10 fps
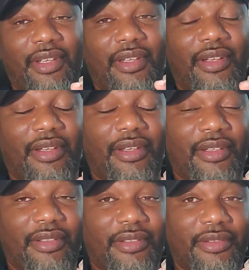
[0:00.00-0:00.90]
And
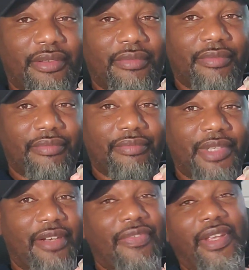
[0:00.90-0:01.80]

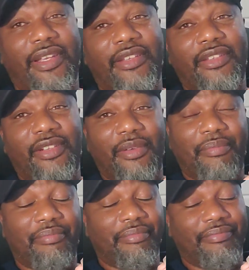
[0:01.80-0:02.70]
matter of fact, he should have.